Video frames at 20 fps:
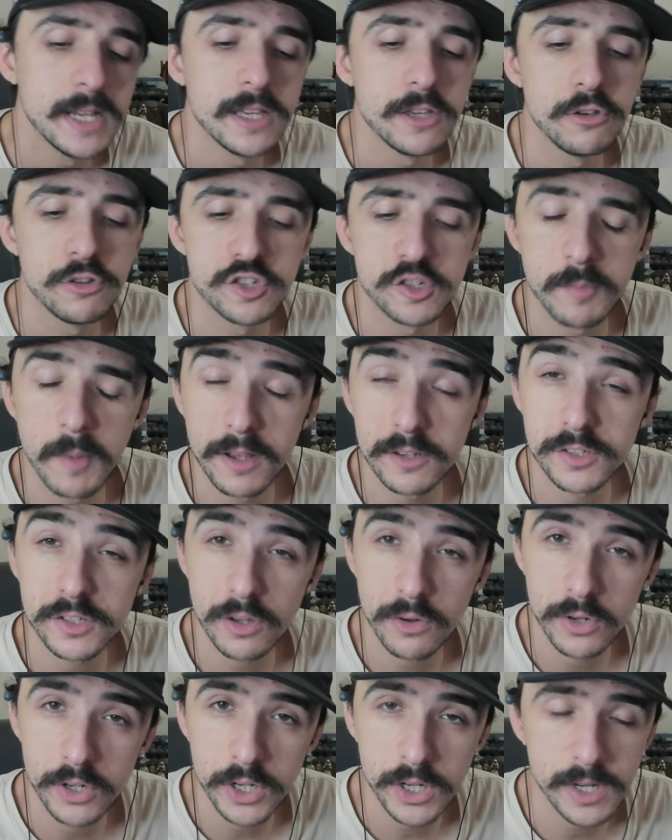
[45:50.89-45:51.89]
You smell
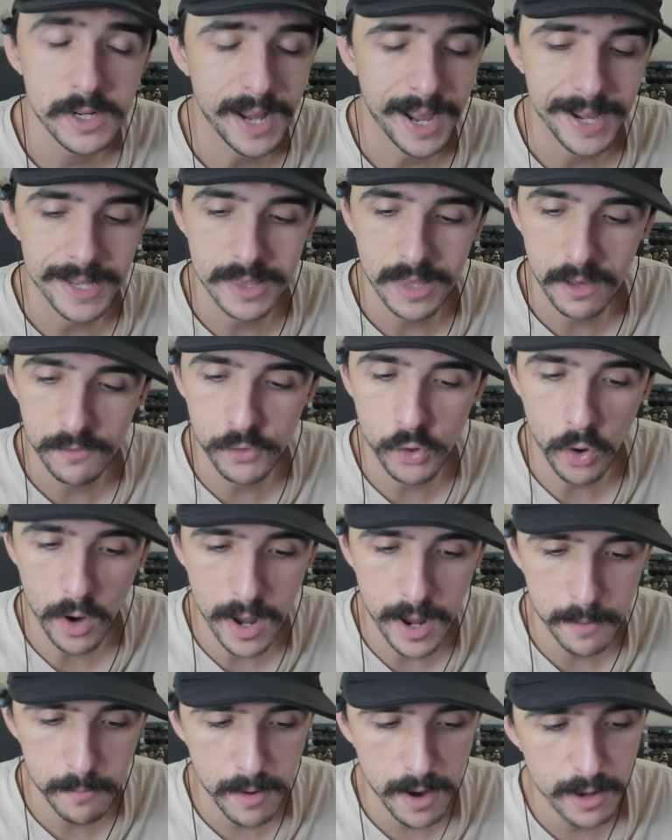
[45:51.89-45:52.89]
so good. I love your
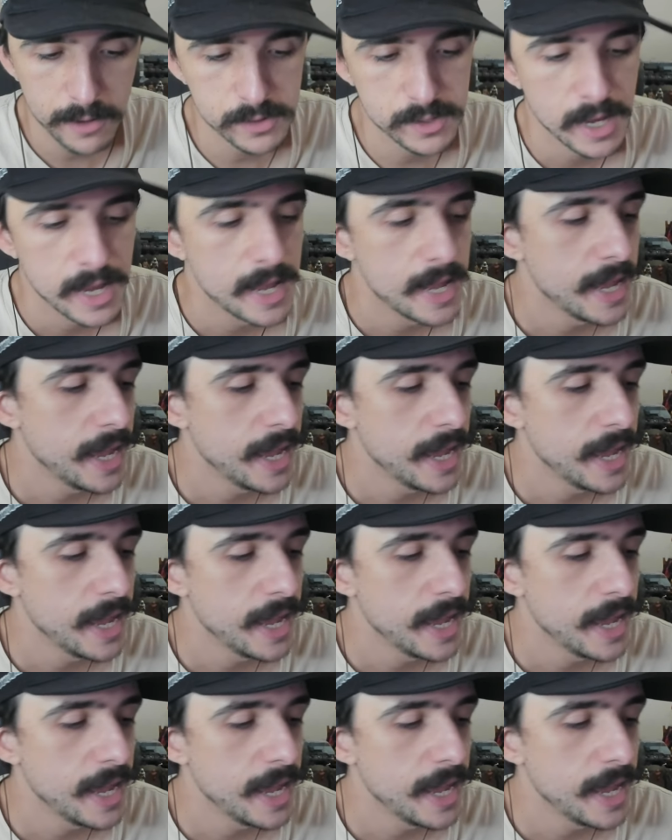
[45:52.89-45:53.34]
eyebrows.